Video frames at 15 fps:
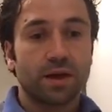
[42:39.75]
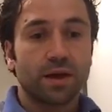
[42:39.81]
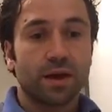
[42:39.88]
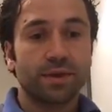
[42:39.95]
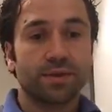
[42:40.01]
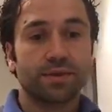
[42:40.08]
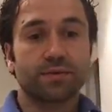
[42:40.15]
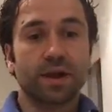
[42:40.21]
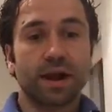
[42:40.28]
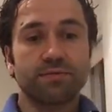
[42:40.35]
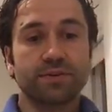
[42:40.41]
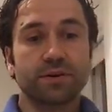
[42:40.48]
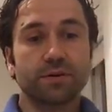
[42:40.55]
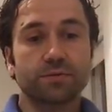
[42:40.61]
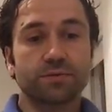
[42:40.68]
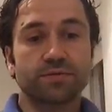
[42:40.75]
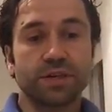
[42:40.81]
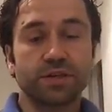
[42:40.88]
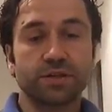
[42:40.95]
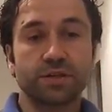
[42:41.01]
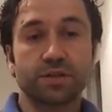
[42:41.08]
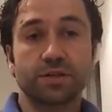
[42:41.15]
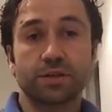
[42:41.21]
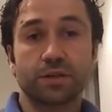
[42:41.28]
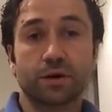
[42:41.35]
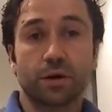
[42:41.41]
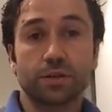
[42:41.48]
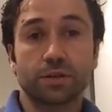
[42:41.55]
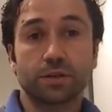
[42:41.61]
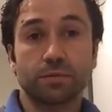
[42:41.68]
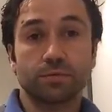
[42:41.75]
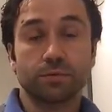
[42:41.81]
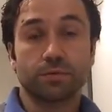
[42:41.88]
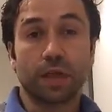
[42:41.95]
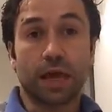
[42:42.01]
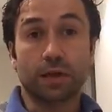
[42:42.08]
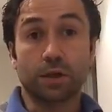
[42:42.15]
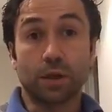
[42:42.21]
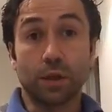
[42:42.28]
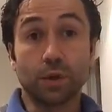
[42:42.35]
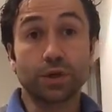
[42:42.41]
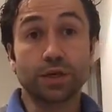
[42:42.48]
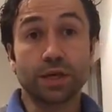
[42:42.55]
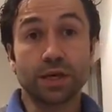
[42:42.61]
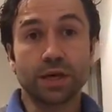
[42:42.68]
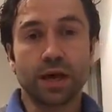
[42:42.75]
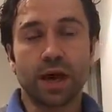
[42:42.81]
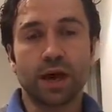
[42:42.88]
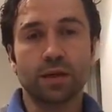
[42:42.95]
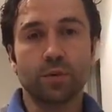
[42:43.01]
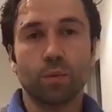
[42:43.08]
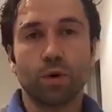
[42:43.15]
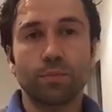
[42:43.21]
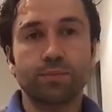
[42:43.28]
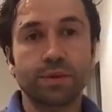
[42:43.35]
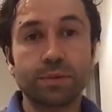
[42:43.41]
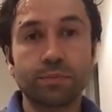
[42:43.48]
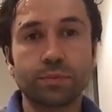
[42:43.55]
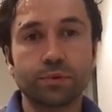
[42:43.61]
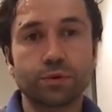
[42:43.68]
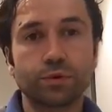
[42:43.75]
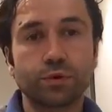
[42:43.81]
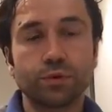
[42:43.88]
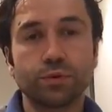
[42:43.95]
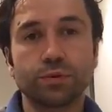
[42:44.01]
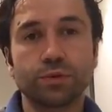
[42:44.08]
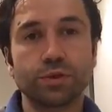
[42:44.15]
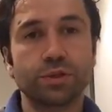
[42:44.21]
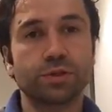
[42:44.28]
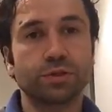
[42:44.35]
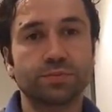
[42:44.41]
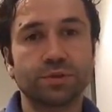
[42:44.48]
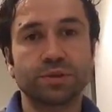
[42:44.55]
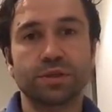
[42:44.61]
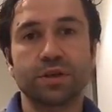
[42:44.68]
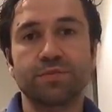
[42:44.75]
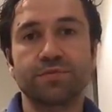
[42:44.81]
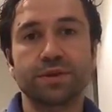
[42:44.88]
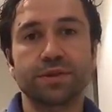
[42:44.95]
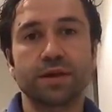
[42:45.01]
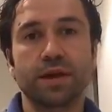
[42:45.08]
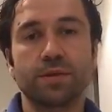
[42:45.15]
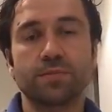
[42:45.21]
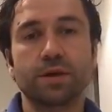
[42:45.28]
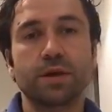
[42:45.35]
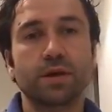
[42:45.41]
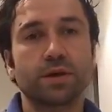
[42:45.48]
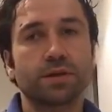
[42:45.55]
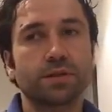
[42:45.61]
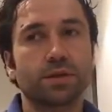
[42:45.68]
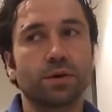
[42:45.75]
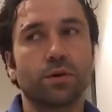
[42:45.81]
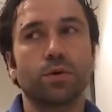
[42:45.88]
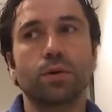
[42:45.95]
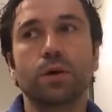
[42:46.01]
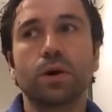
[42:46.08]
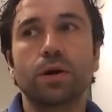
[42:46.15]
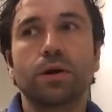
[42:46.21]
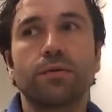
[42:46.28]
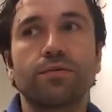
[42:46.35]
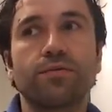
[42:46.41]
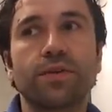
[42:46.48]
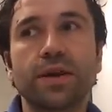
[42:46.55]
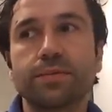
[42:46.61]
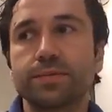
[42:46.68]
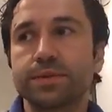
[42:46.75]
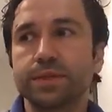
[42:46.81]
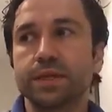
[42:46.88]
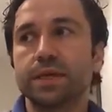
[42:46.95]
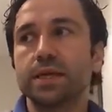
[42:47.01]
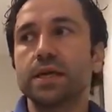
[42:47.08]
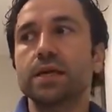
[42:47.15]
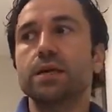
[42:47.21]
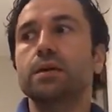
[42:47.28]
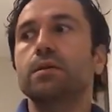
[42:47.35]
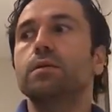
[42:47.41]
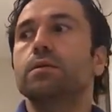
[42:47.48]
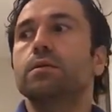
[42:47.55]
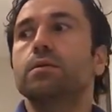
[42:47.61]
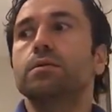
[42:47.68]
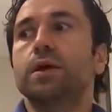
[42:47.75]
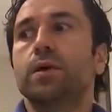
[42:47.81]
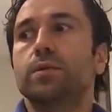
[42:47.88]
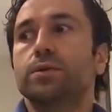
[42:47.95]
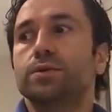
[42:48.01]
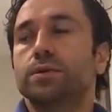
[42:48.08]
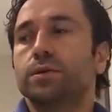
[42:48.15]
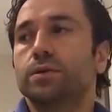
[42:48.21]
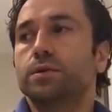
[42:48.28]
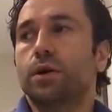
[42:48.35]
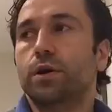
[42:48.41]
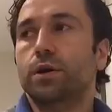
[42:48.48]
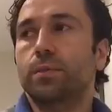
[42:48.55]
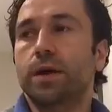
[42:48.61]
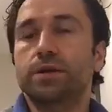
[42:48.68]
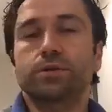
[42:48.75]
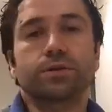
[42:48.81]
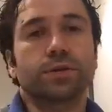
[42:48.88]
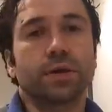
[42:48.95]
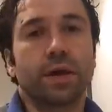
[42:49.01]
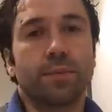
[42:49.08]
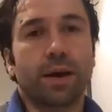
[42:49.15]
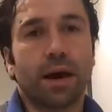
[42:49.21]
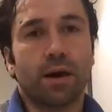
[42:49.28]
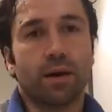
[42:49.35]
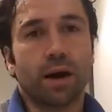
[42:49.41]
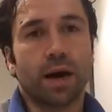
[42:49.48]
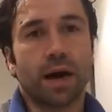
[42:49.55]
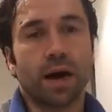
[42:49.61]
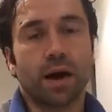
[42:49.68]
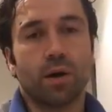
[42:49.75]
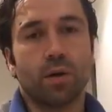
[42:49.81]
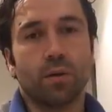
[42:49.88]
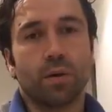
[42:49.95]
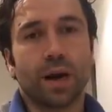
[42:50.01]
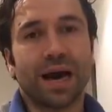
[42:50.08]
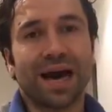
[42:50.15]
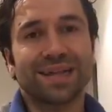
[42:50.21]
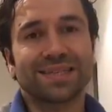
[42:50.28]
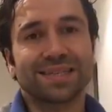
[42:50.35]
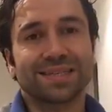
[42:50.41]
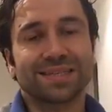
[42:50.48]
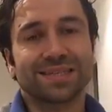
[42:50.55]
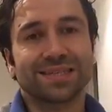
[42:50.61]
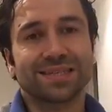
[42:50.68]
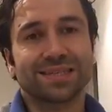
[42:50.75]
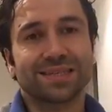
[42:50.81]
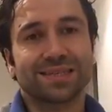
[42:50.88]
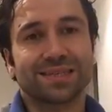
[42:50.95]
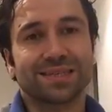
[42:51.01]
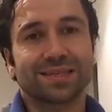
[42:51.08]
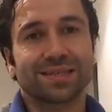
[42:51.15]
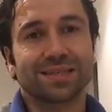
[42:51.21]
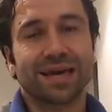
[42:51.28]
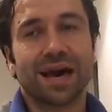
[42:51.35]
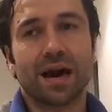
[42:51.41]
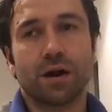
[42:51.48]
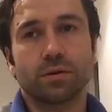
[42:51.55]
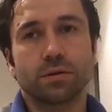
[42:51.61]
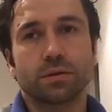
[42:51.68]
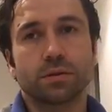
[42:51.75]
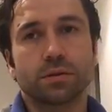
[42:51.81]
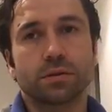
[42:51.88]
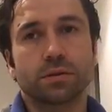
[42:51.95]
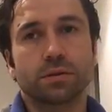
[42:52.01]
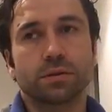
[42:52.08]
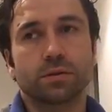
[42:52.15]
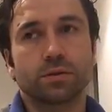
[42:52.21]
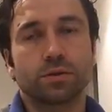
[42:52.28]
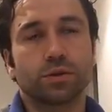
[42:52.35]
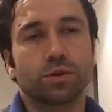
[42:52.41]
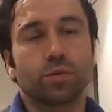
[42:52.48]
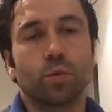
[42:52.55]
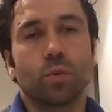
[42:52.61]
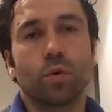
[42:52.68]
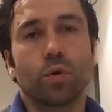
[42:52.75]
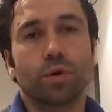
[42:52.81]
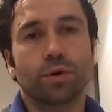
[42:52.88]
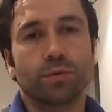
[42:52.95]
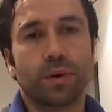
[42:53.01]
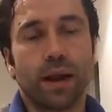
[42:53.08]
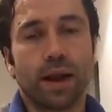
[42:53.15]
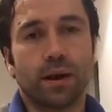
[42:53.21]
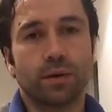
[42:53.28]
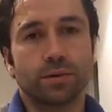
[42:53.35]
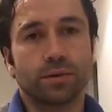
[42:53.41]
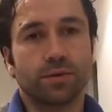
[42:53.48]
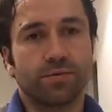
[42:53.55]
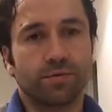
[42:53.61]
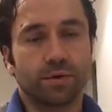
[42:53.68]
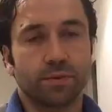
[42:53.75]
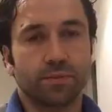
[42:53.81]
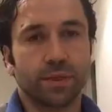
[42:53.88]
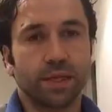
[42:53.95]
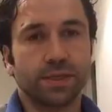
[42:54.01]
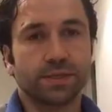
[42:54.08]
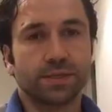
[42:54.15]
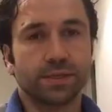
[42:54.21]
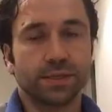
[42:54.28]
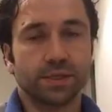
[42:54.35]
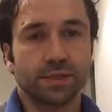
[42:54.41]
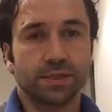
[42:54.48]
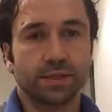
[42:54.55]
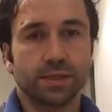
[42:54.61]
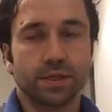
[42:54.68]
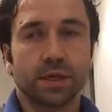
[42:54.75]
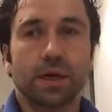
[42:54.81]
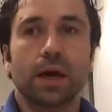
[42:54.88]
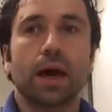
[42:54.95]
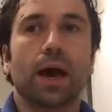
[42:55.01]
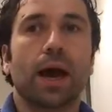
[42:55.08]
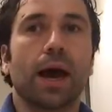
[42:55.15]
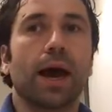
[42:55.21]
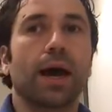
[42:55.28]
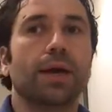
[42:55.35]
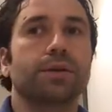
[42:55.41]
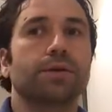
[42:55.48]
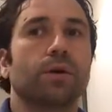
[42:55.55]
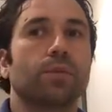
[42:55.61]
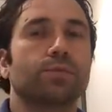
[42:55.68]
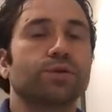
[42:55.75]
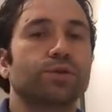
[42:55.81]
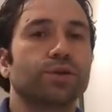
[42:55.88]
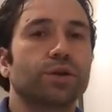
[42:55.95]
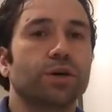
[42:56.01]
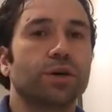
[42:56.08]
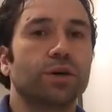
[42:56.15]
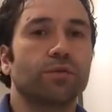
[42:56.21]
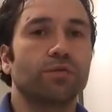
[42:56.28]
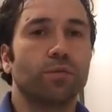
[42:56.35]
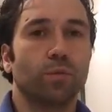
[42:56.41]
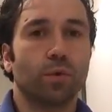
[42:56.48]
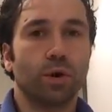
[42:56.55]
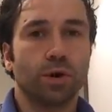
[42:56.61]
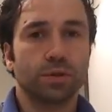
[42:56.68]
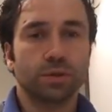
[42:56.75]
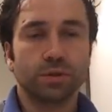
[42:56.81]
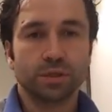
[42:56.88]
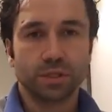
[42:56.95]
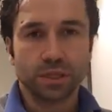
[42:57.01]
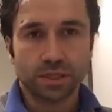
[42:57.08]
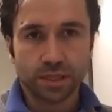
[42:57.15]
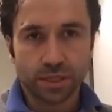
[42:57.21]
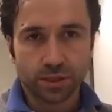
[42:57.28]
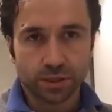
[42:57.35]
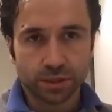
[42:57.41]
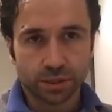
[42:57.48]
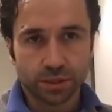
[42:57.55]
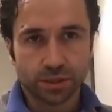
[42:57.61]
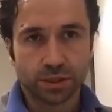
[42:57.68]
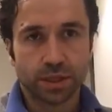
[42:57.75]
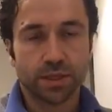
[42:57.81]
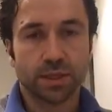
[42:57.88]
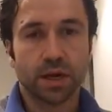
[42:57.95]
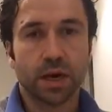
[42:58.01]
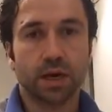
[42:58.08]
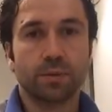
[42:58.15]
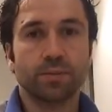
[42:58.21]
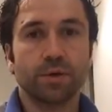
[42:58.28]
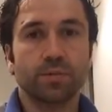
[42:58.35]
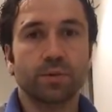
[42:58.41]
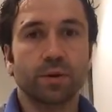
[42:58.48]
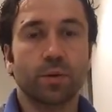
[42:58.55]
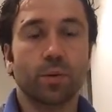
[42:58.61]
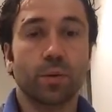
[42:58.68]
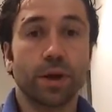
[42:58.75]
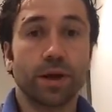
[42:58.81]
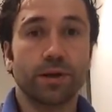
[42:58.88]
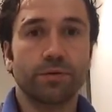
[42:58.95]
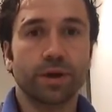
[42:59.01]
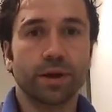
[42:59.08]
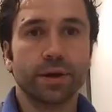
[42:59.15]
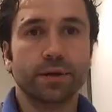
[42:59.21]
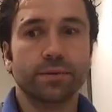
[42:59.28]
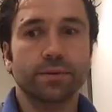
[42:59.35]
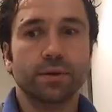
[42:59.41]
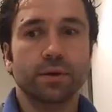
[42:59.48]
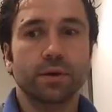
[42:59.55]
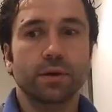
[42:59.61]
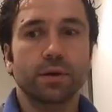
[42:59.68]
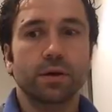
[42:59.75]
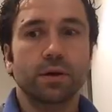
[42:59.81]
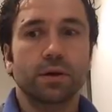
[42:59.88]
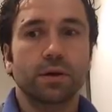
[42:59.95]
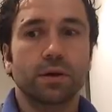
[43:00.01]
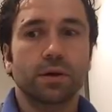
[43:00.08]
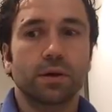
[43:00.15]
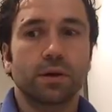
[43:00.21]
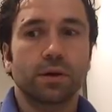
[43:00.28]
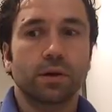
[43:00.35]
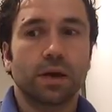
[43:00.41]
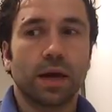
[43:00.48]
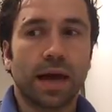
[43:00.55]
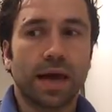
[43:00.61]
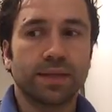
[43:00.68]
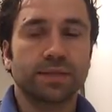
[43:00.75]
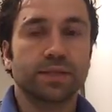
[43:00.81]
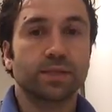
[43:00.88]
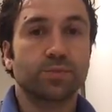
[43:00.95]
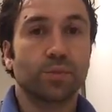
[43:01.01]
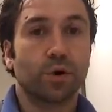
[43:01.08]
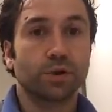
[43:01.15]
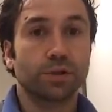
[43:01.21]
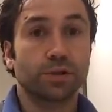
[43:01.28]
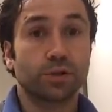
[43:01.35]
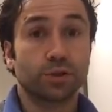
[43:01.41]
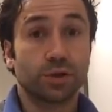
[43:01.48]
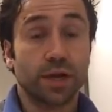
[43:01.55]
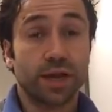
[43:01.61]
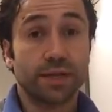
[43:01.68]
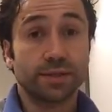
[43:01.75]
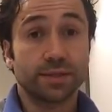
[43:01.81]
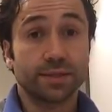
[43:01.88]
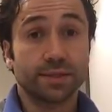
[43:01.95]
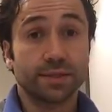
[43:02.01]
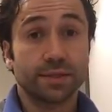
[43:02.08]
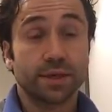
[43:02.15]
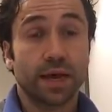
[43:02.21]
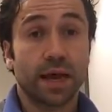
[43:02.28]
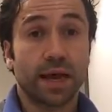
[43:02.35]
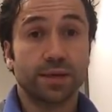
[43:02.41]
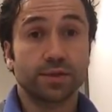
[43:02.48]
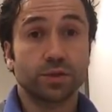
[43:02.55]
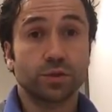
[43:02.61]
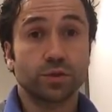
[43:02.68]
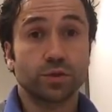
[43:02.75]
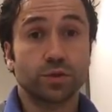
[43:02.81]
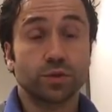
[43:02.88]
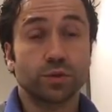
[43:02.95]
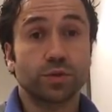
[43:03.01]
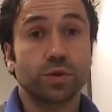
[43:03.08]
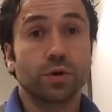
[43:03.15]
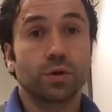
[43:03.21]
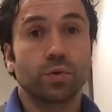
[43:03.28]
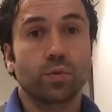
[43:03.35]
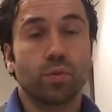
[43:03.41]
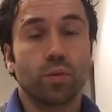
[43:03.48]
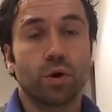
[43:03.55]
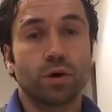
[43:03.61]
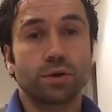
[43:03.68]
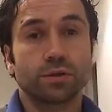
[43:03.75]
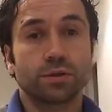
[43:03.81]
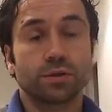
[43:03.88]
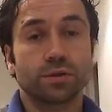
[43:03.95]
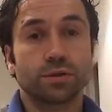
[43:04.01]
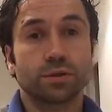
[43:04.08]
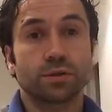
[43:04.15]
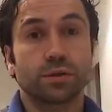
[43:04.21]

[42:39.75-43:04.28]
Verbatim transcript: ethnographic observation is the concept of like looking at what people do, just observing them. So famously, there was a documentary about how Adidas scouts would just walk around different places and observe what teenagers and young people are wearing and spot trends as to what